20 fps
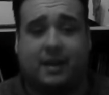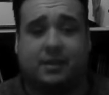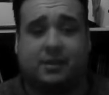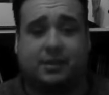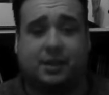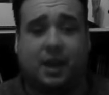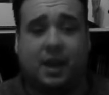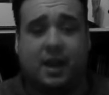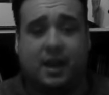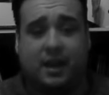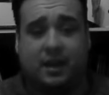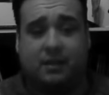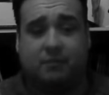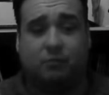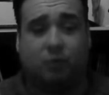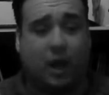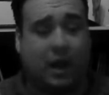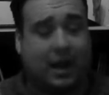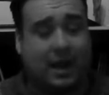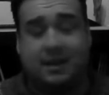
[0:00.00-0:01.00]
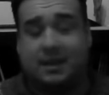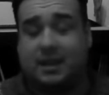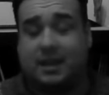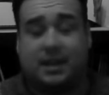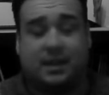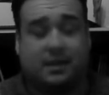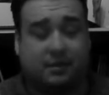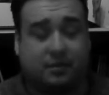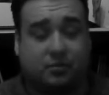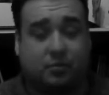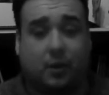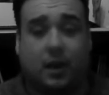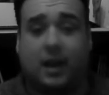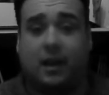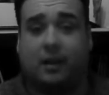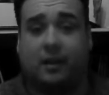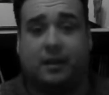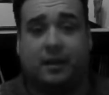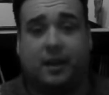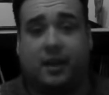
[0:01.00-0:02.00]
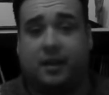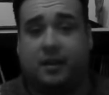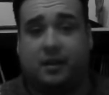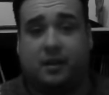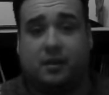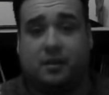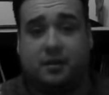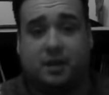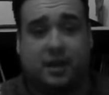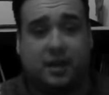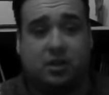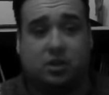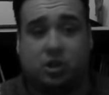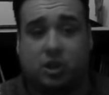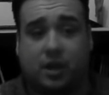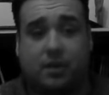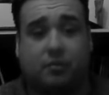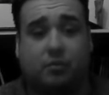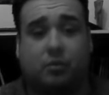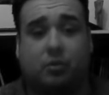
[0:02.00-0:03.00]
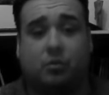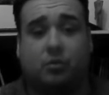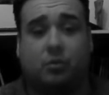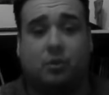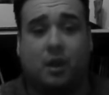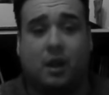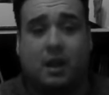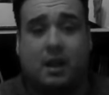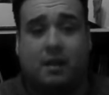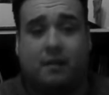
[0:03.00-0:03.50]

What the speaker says: It's well edited as well, and in general,